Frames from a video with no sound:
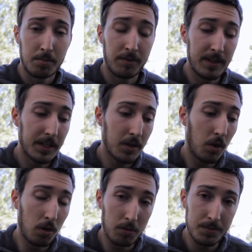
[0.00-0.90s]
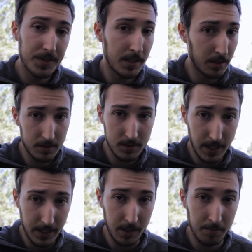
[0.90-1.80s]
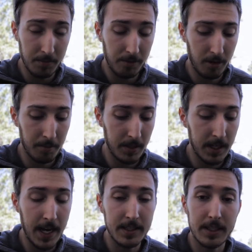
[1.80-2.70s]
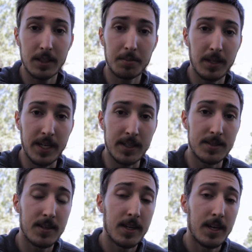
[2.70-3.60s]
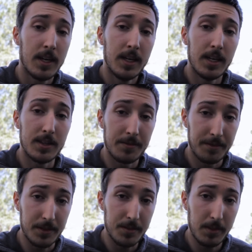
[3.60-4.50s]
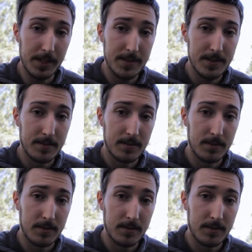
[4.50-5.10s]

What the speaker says: preventing Holmes and others like him from enacting their plans in the first place.